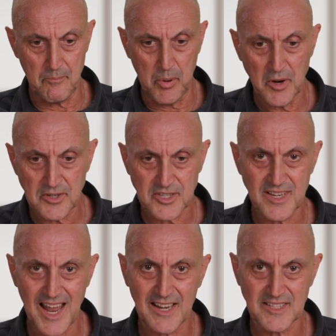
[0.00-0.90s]

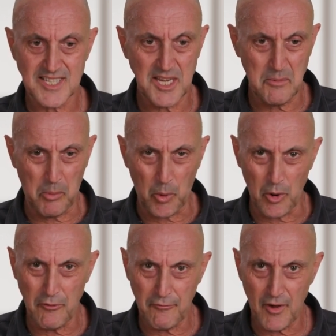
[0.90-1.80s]
personality
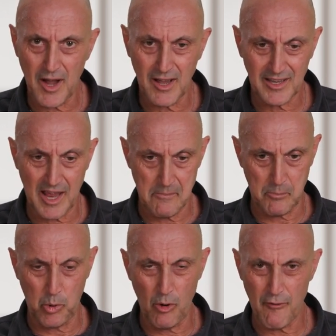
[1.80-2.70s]
profile and
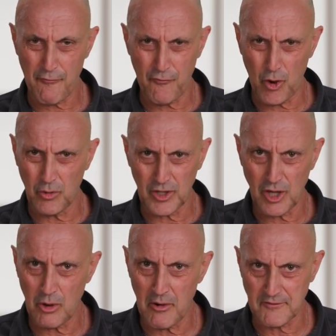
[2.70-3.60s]

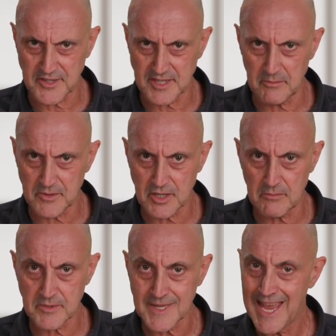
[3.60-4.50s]
portfolio of
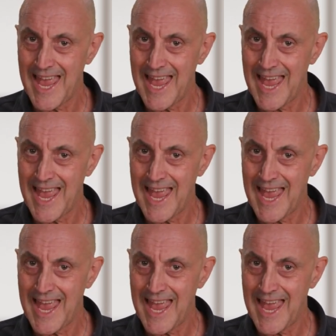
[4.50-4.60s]
symptoms,